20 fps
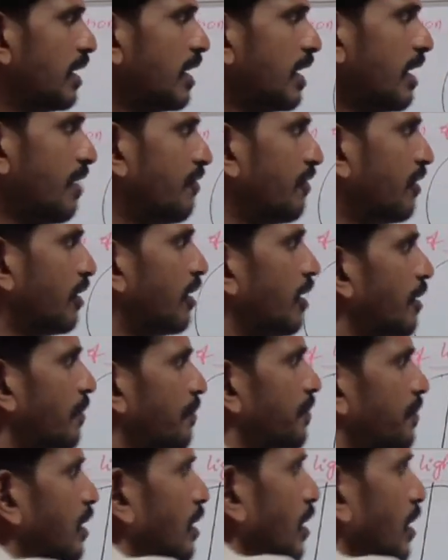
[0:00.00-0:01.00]
if
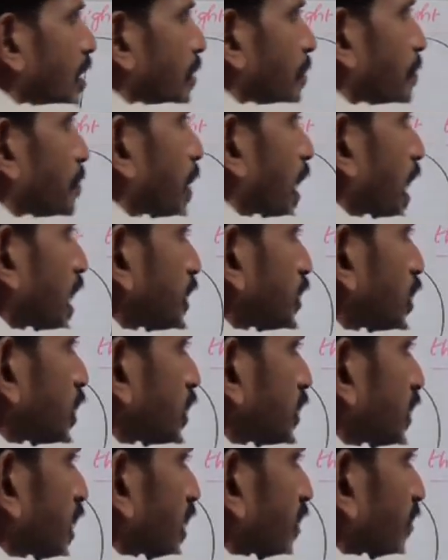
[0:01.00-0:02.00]
a
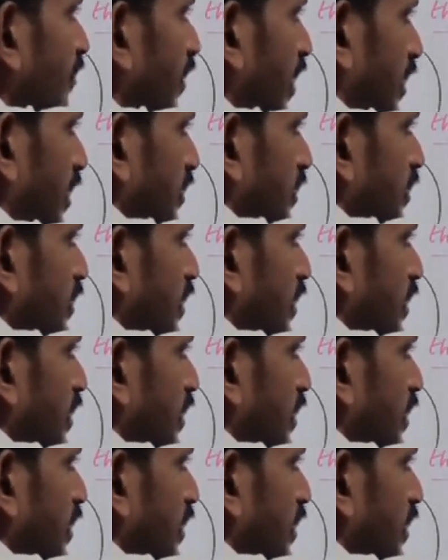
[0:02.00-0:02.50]
bulged surface,